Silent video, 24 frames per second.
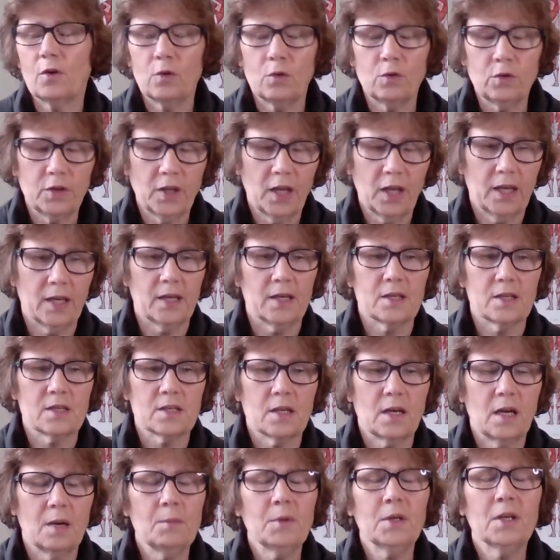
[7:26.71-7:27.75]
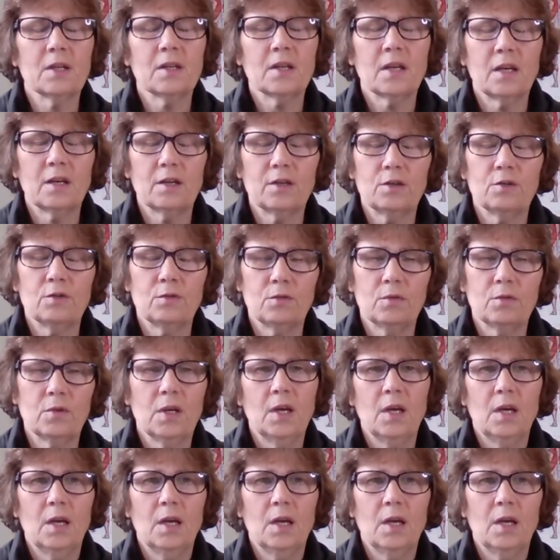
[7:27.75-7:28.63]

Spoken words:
old age, I'm going to tell you